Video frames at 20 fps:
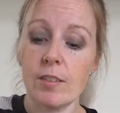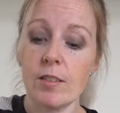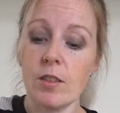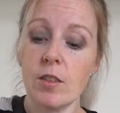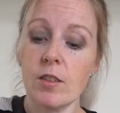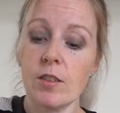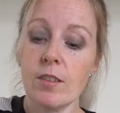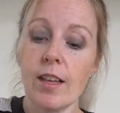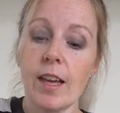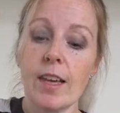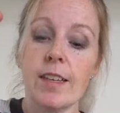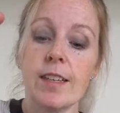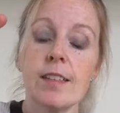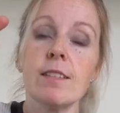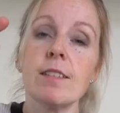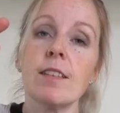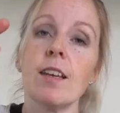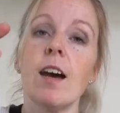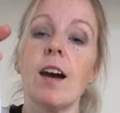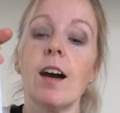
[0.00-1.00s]
So just take your
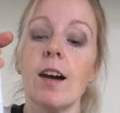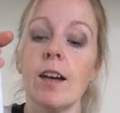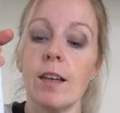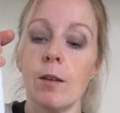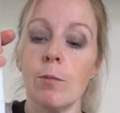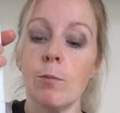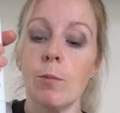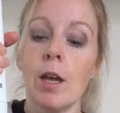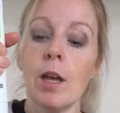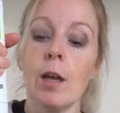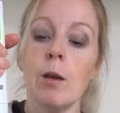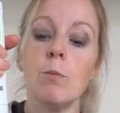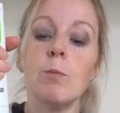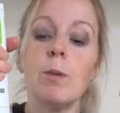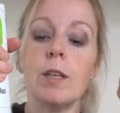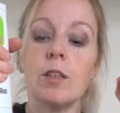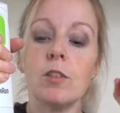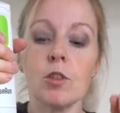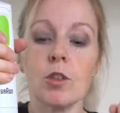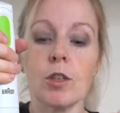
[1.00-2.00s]
time,
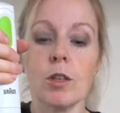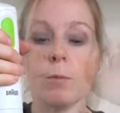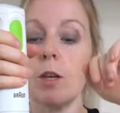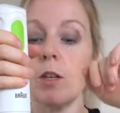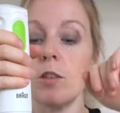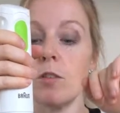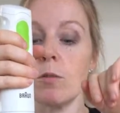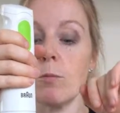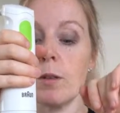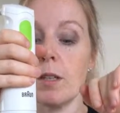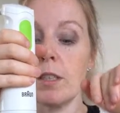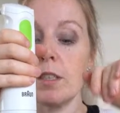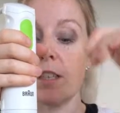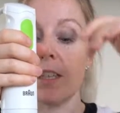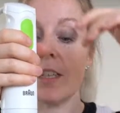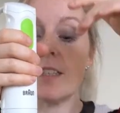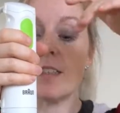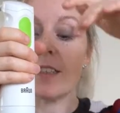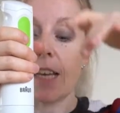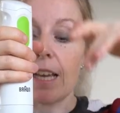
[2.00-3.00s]
make sure your immersion blender
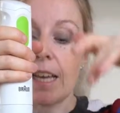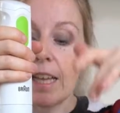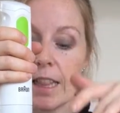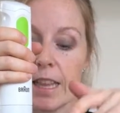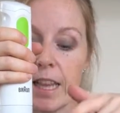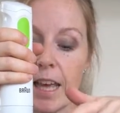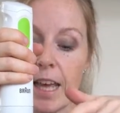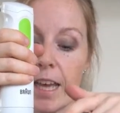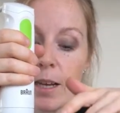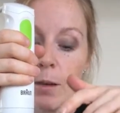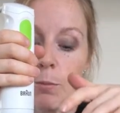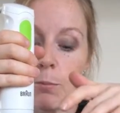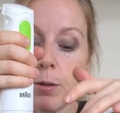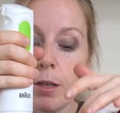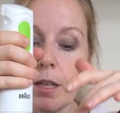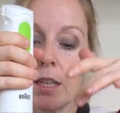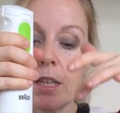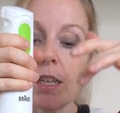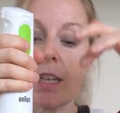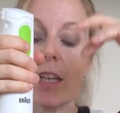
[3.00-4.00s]
is in there
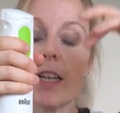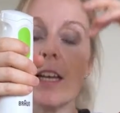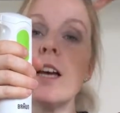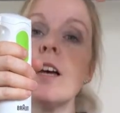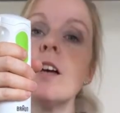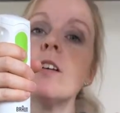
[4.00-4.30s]
completely